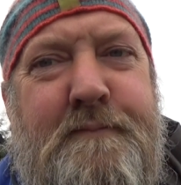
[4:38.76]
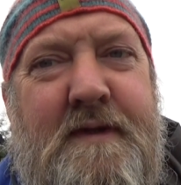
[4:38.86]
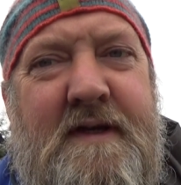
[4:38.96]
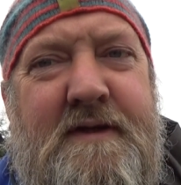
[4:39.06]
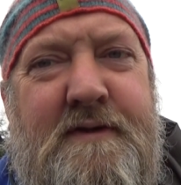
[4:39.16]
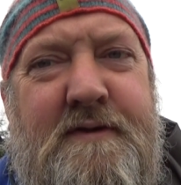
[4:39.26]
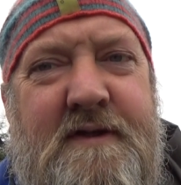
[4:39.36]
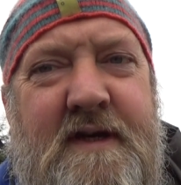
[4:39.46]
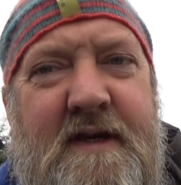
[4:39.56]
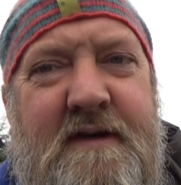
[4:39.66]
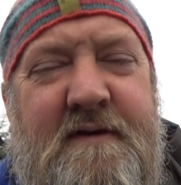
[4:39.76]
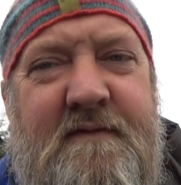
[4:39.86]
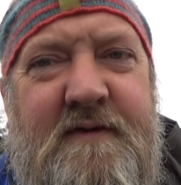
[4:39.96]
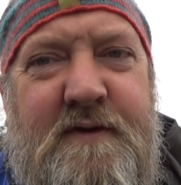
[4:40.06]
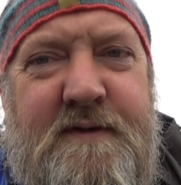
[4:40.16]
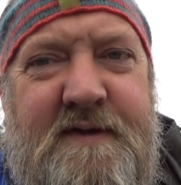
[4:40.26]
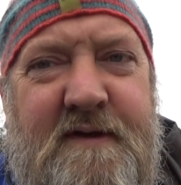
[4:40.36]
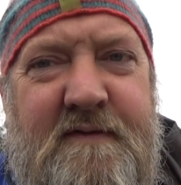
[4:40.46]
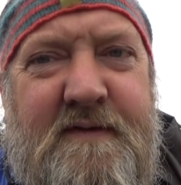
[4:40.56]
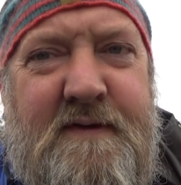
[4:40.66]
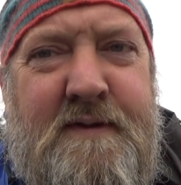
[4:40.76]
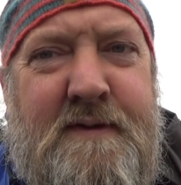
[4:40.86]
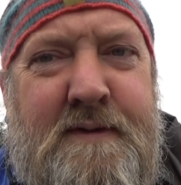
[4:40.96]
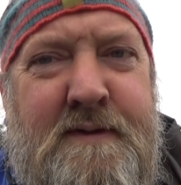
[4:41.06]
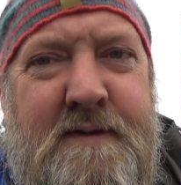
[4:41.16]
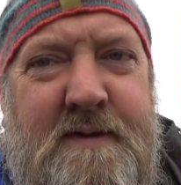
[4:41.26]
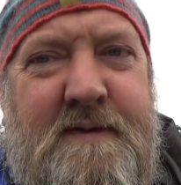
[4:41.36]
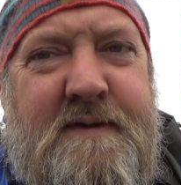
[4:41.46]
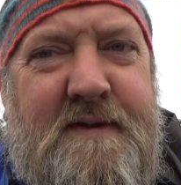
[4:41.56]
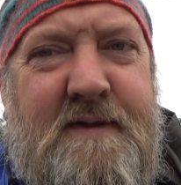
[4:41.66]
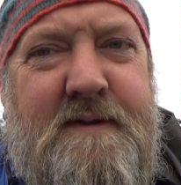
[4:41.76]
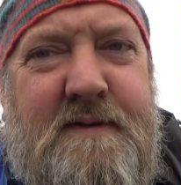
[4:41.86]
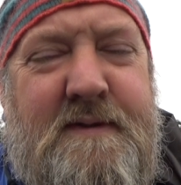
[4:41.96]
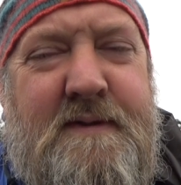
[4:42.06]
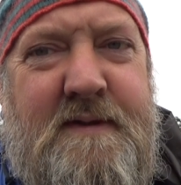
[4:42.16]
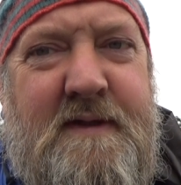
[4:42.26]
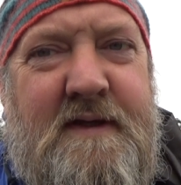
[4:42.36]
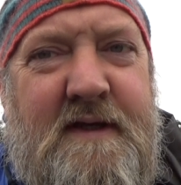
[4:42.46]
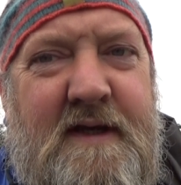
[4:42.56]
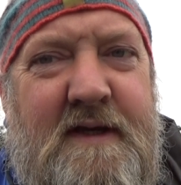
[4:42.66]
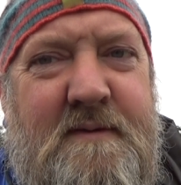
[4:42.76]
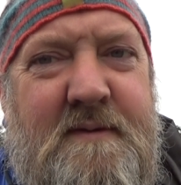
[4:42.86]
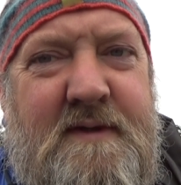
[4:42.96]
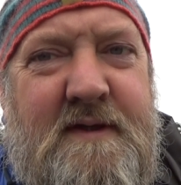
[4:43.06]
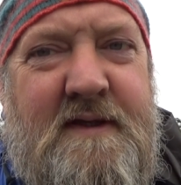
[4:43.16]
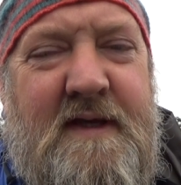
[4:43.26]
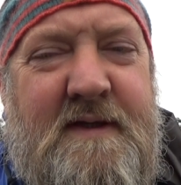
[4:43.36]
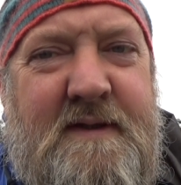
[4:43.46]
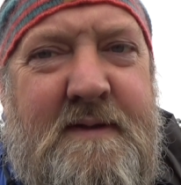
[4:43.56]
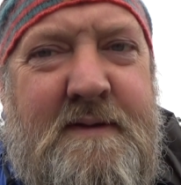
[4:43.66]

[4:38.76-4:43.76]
uh, your kind of review stuff, it's a good to connect with it then.